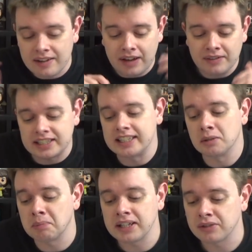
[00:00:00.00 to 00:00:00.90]
If you haven't seen
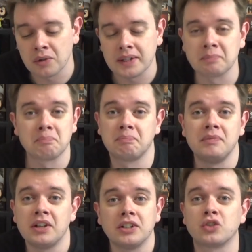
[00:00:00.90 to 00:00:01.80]
the playthrough, it's
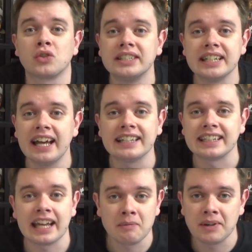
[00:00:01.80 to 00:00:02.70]
you could treat it as
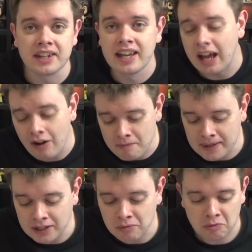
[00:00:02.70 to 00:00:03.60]
a game with however
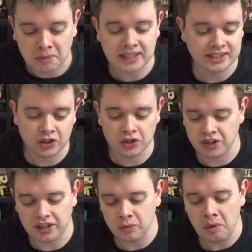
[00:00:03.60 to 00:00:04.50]
many number of players. It's just
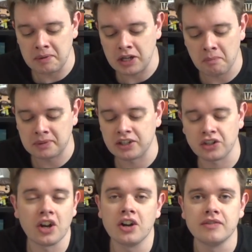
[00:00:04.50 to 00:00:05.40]
that there won't be
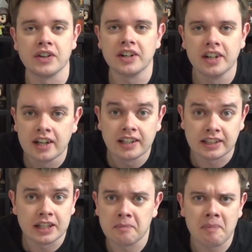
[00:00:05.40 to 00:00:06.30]
competition over
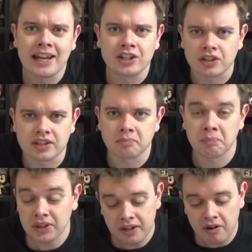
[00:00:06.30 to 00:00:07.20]
the patients,
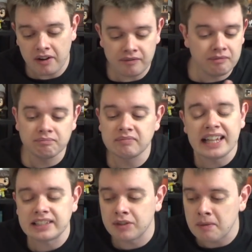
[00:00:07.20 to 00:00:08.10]
but there are
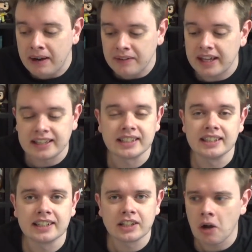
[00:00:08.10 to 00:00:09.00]
less of them out there
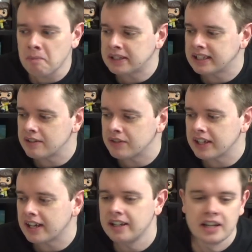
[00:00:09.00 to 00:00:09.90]
to compensate for
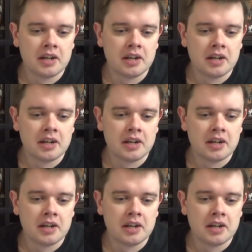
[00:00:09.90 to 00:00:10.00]
that.